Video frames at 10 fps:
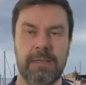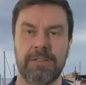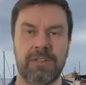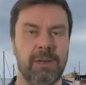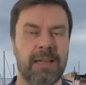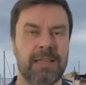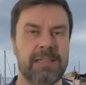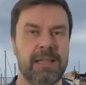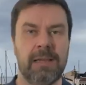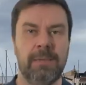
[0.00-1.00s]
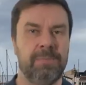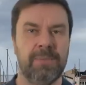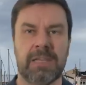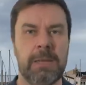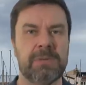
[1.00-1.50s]
So like I said,
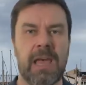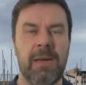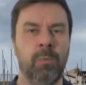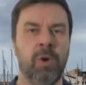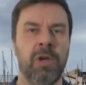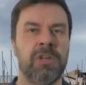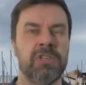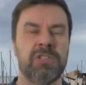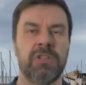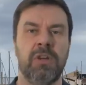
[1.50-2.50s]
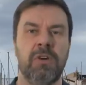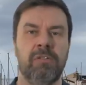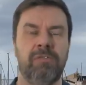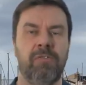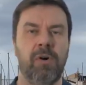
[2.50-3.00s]
keeps getting worse
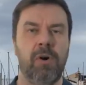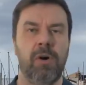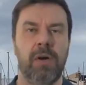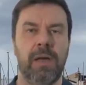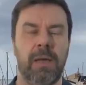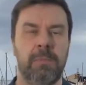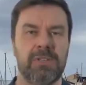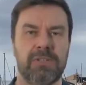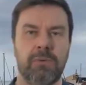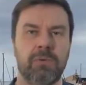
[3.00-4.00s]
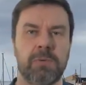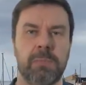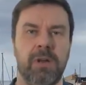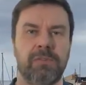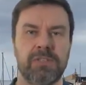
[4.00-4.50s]
for Mr.
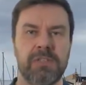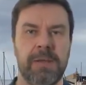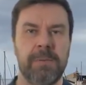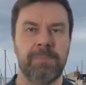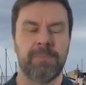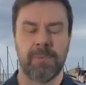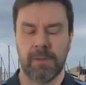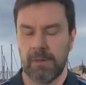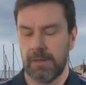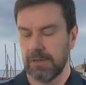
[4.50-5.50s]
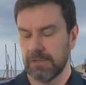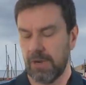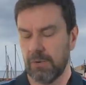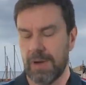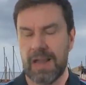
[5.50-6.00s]
Usmanov, doesn't it?
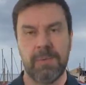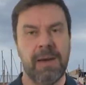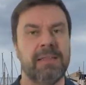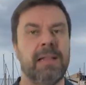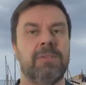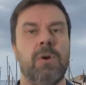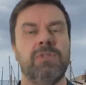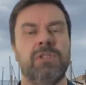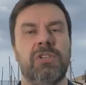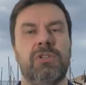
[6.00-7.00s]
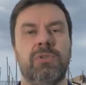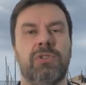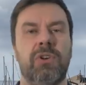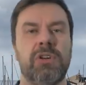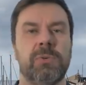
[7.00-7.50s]
So anyway, those are the two
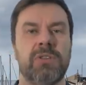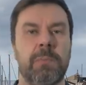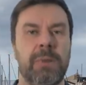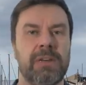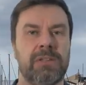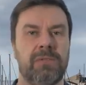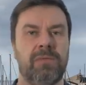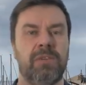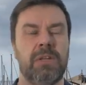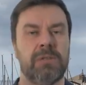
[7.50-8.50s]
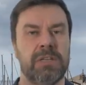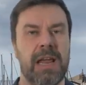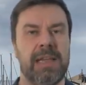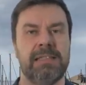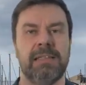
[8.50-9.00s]
stories I wanted to bring for you
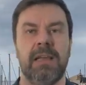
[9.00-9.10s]
tonight.